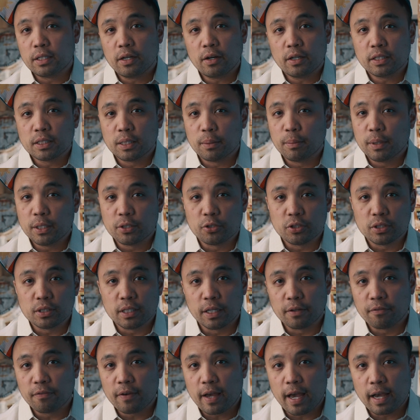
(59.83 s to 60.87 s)
here are some
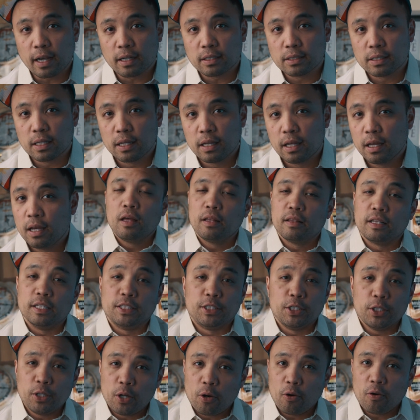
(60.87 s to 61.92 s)
interesting facts.
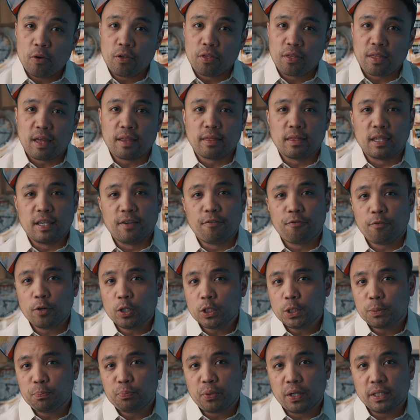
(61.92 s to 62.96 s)
Did you know that the
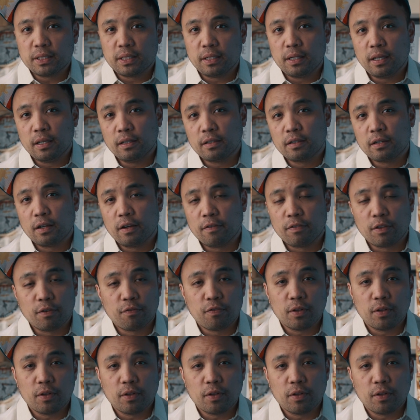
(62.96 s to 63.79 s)
first president of the